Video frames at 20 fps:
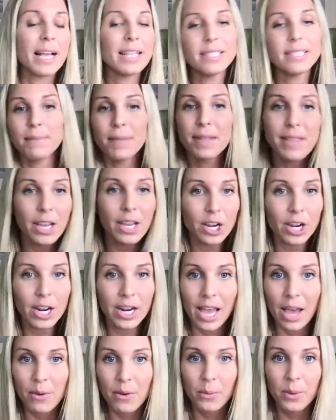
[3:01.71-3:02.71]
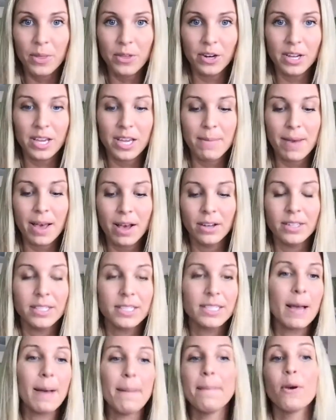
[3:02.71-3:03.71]
something that you're going to get with your emails.
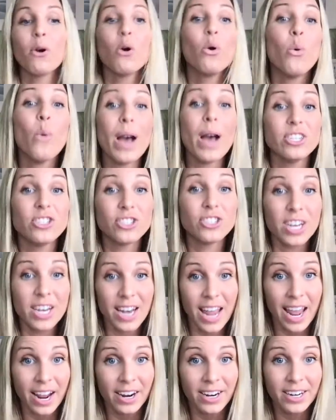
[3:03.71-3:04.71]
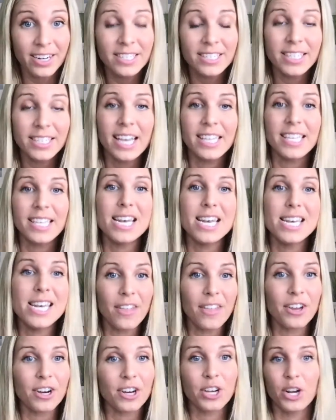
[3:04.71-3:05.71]
Questionnaires is
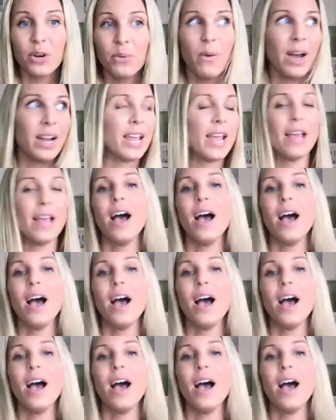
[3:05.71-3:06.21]
another good one.